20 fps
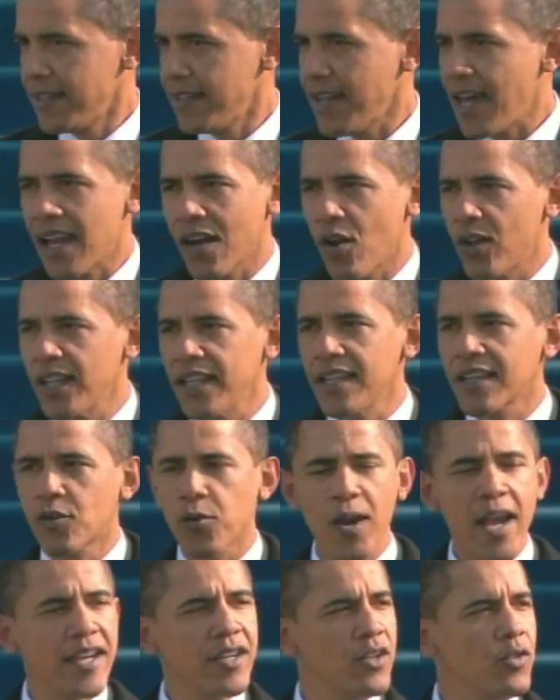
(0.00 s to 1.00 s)
not only to
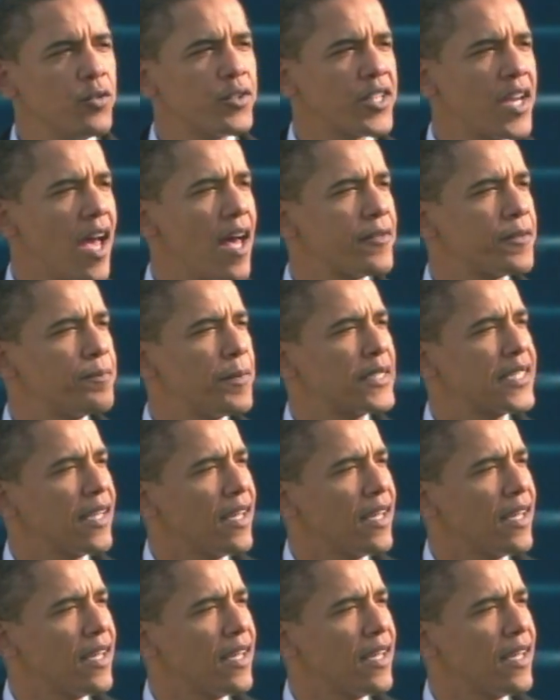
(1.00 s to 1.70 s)
create new jobs, but